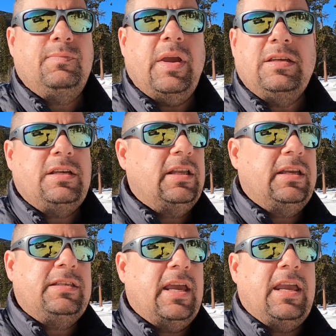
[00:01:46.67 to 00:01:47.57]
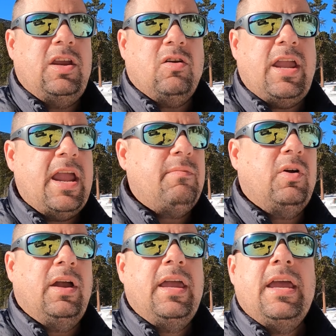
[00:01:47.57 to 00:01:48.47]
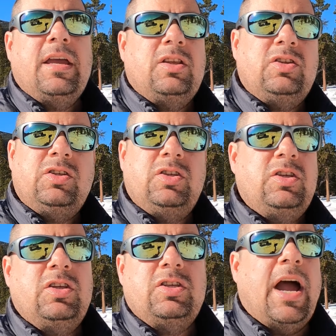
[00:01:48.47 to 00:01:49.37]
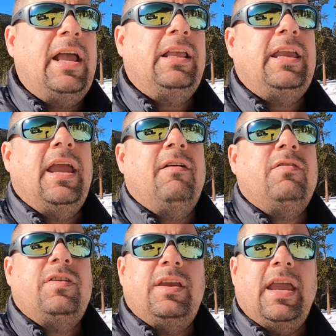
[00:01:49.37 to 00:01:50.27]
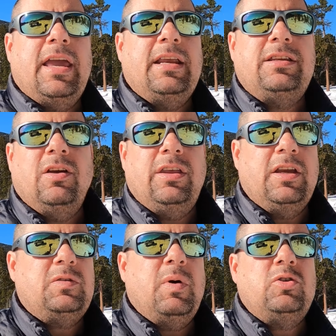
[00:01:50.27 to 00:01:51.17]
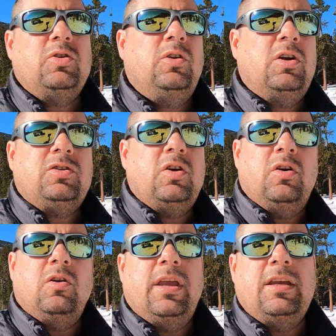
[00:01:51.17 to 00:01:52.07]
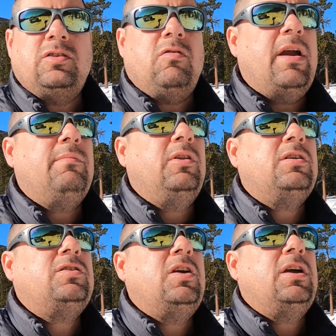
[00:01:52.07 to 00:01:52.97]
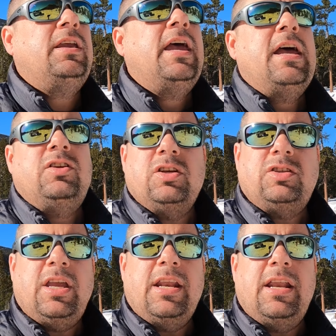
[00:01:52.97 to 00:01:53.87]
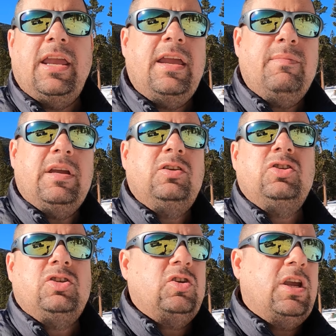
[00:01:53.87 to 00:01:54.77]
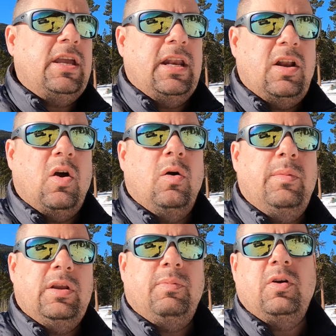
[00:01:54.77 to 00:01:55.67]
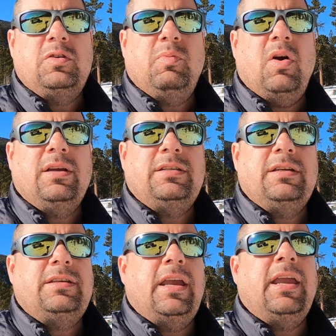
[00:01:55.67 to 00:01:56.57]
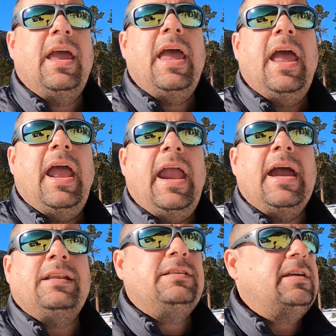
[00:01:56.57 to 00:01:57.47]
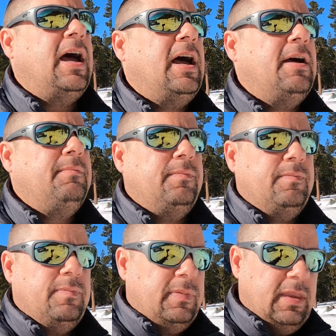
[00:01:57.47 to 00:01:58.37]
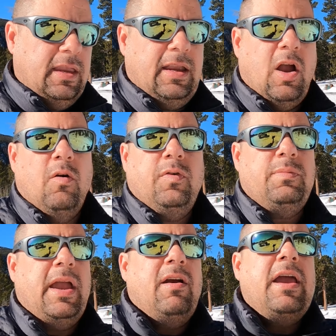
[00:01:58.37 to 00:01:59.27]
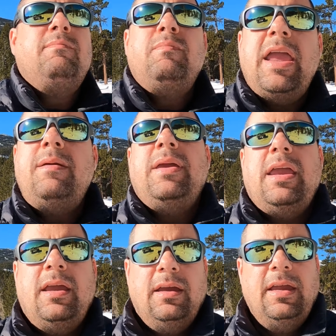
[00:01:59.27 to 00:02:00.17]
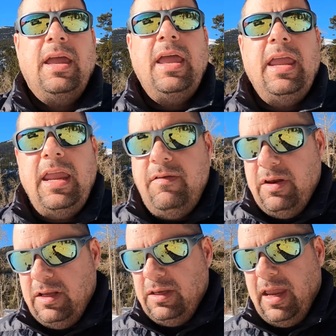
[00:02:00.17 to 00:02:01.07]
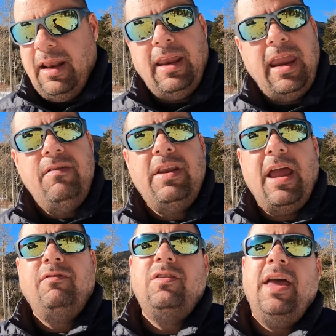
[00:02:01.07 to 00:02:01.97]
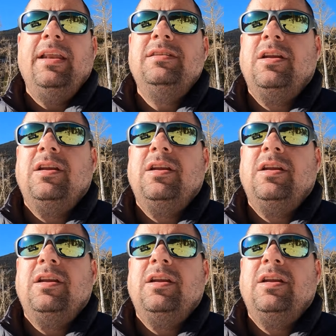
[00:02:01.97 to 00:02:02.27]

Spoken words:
basically taking your camera, dialing everything in until the exposure looks good or the histogram looks good, just to get an image so you can get it home into post-processing and go from there? And maybe even after that is